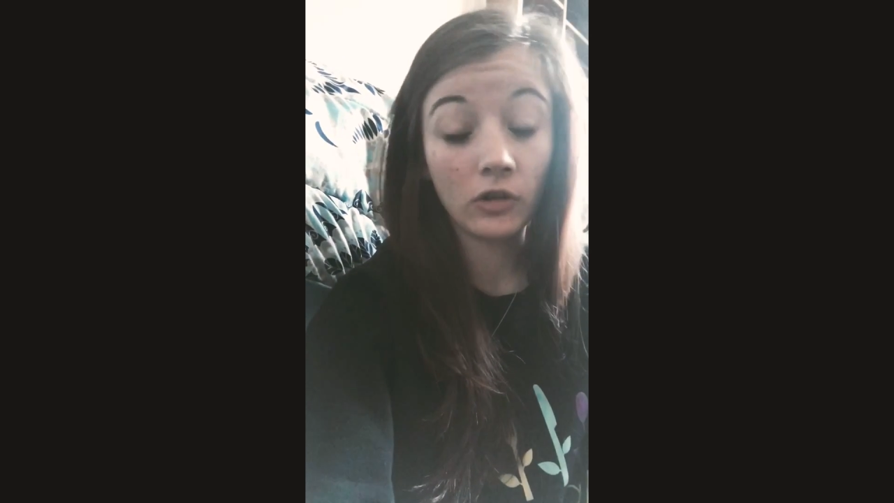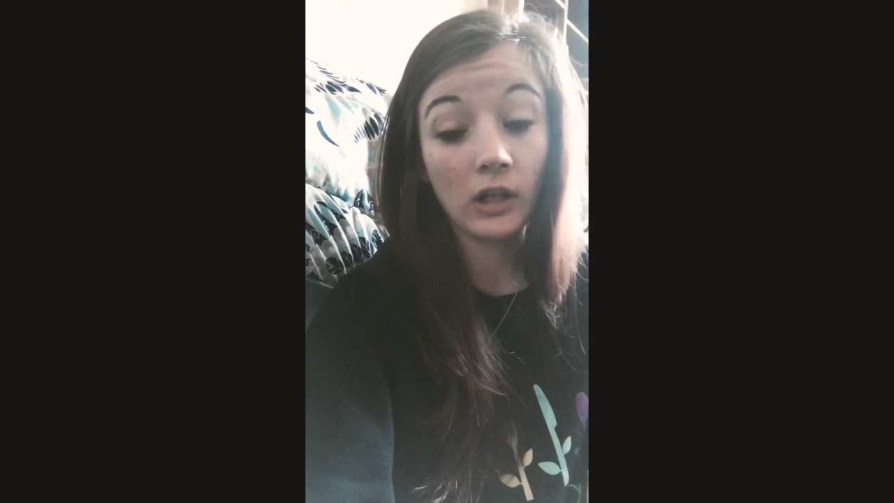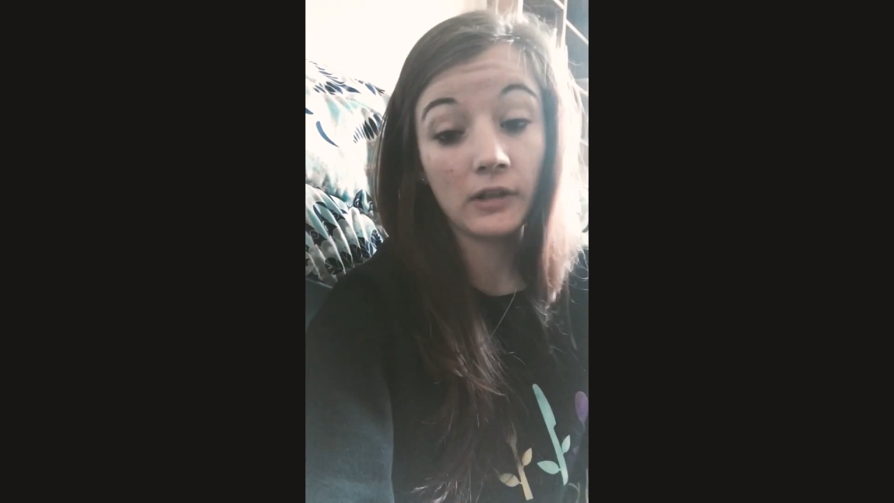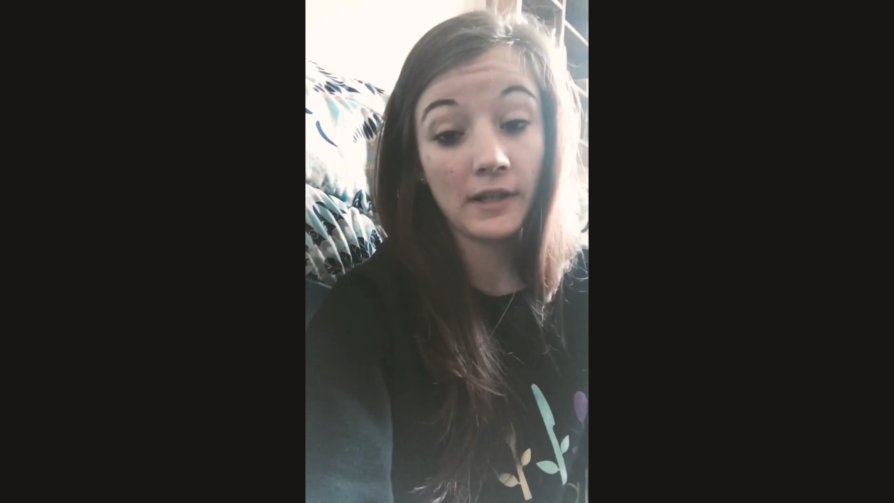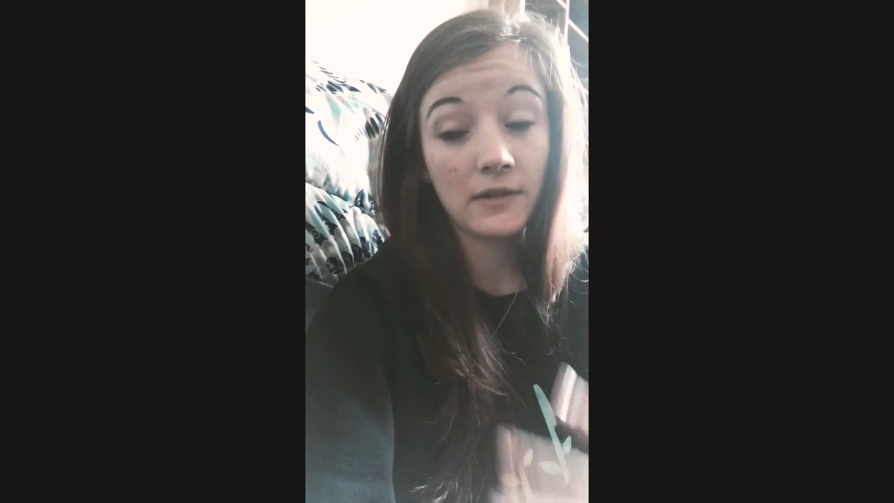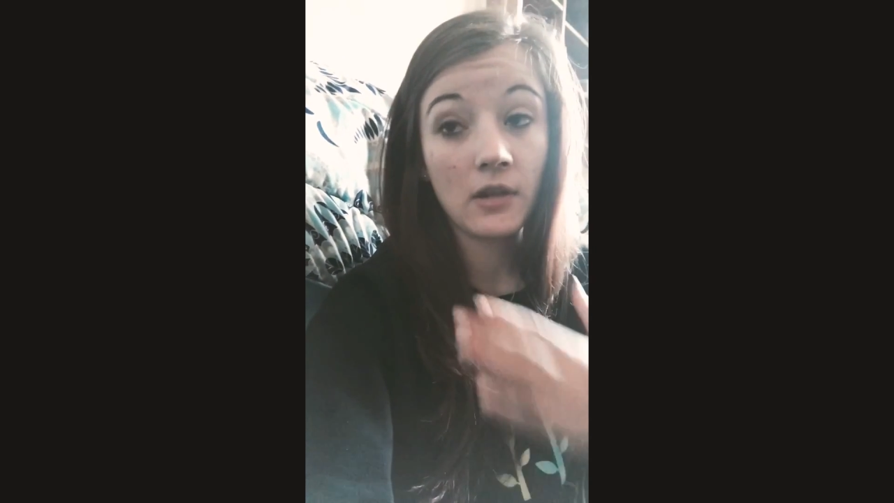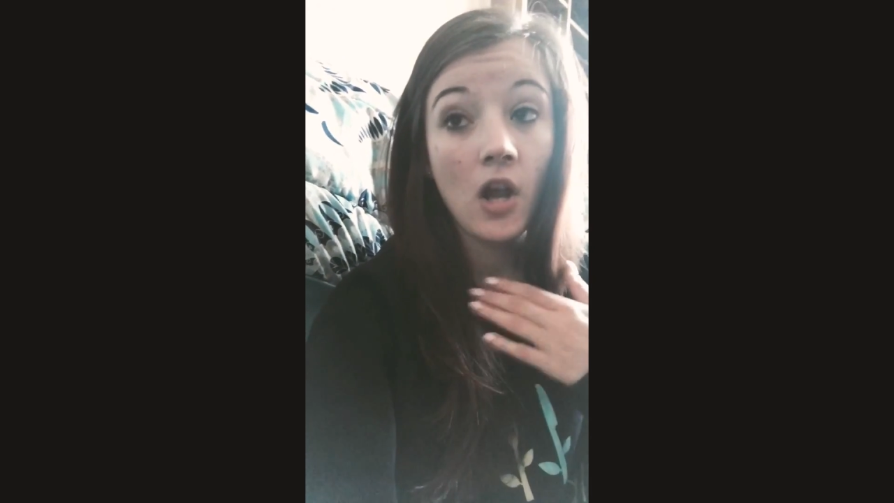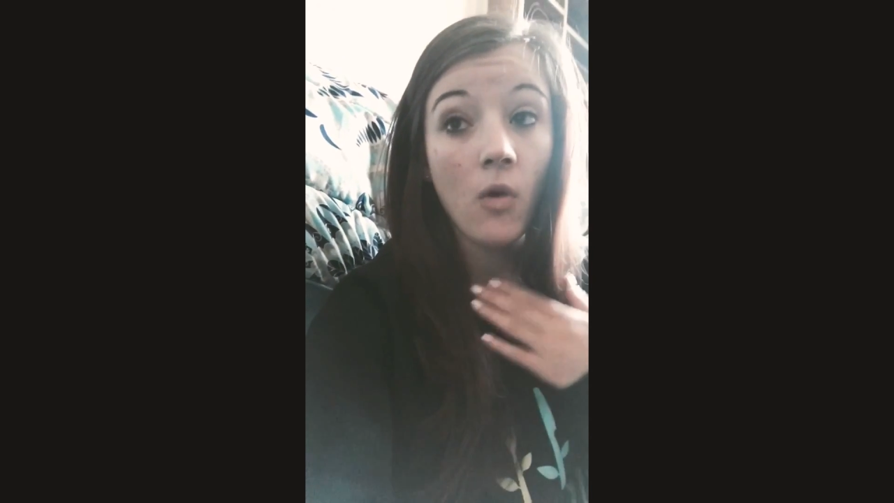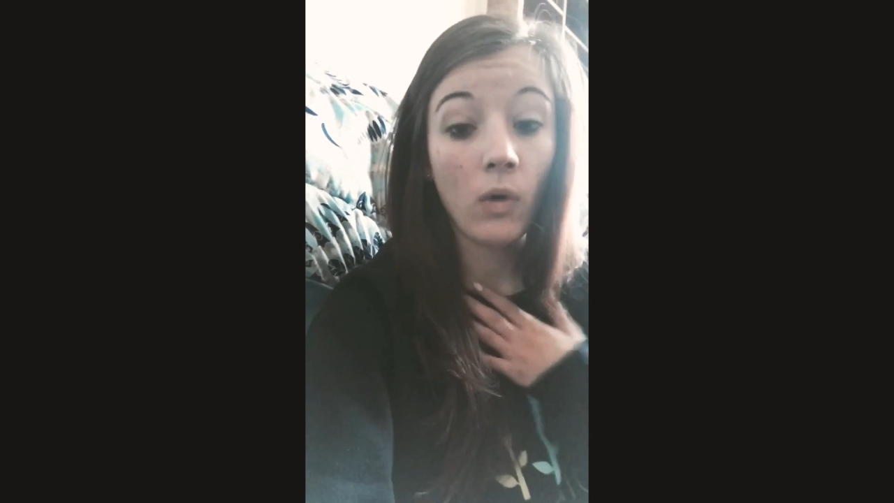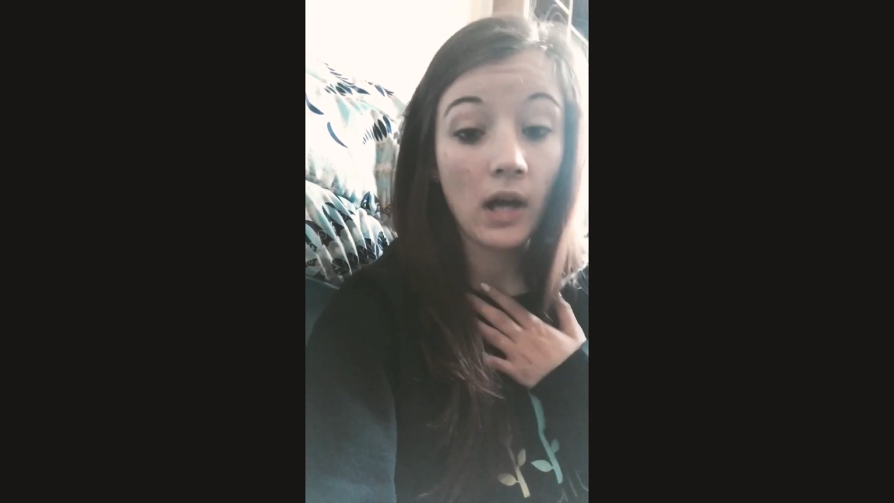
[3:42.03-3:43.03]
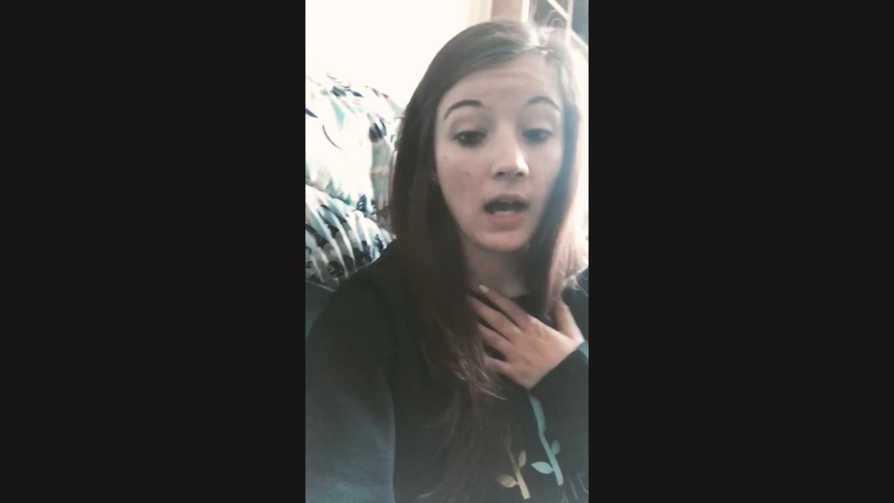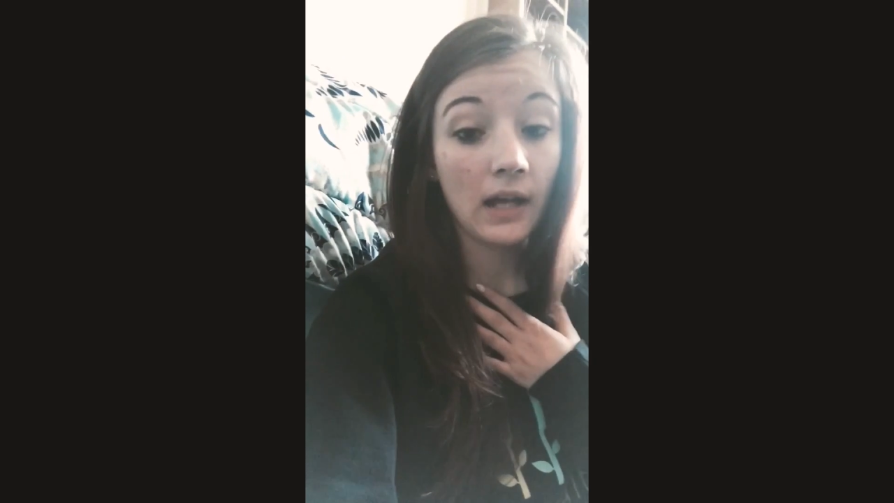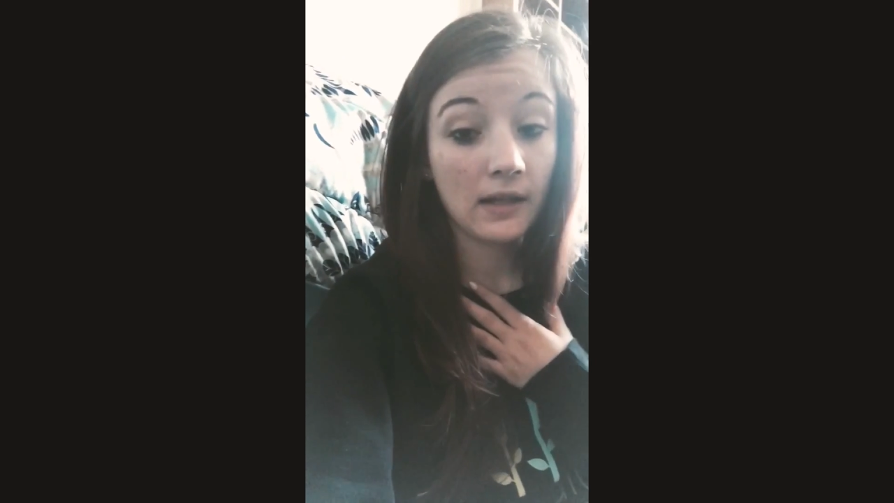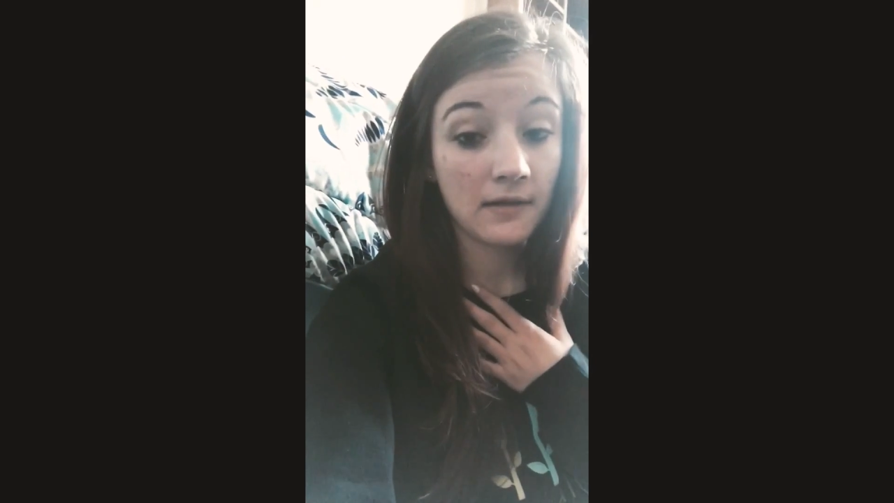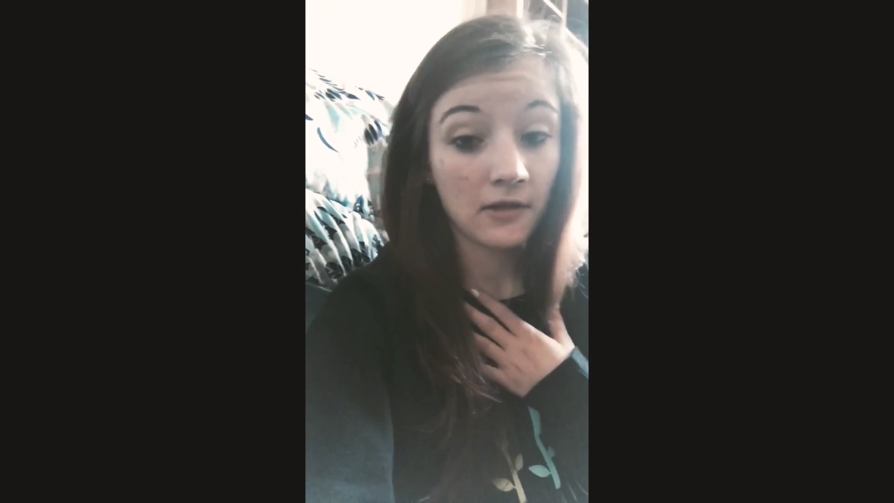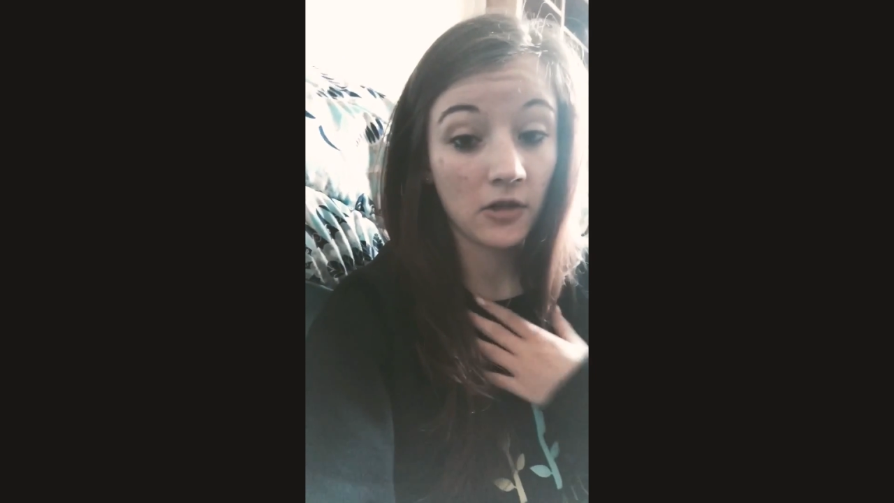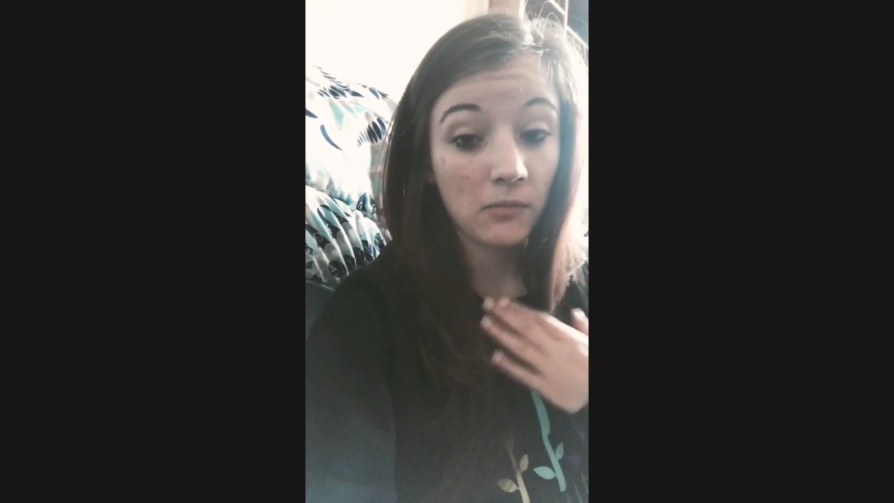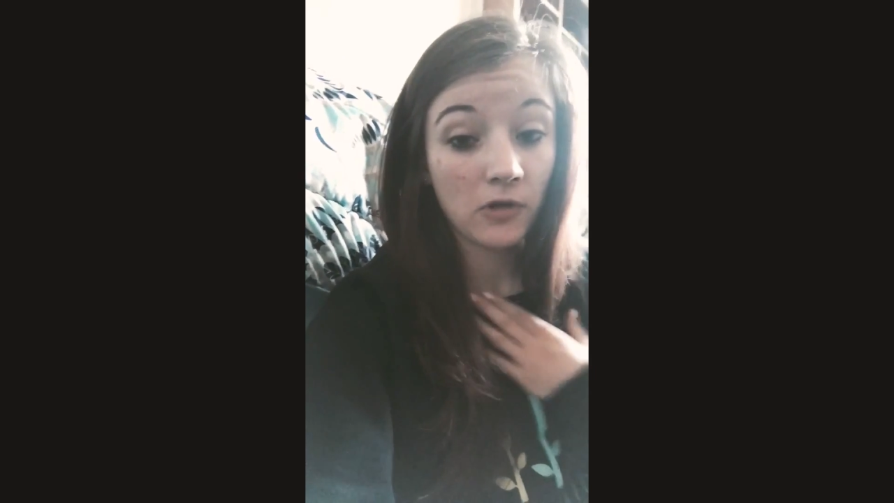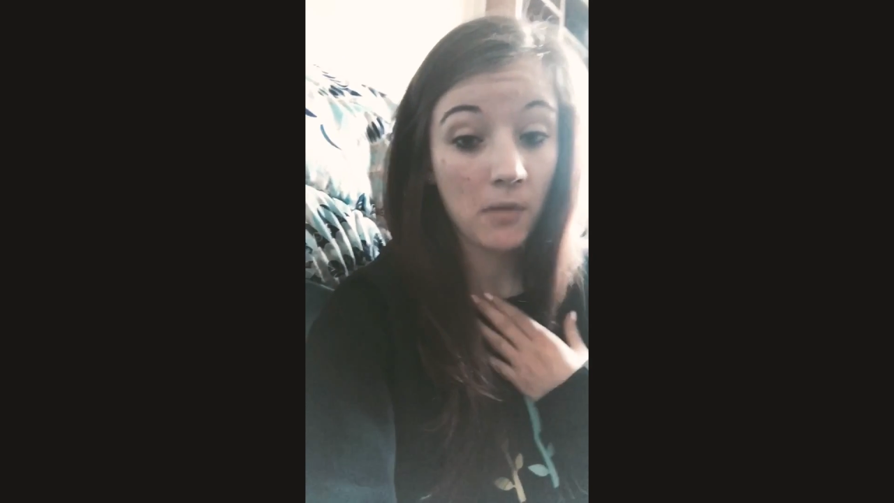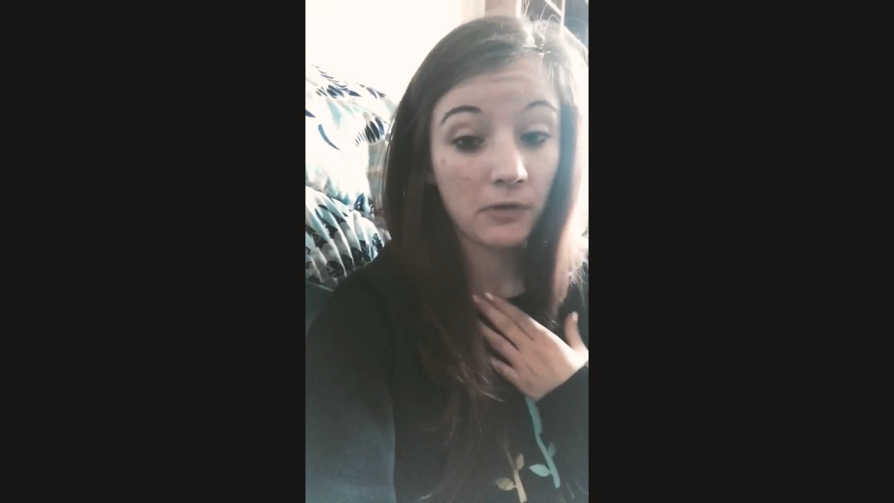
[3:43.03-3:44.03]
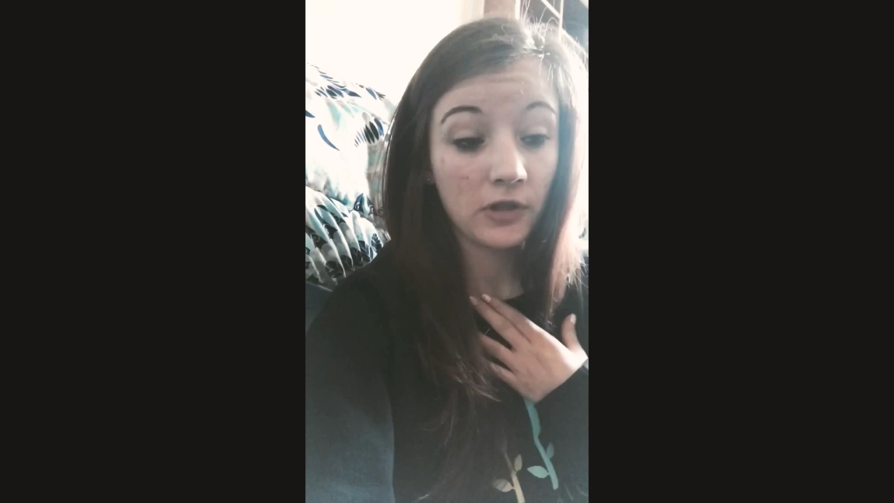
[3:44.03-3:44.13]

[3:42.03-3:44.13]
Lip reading: or at least what I consider a proper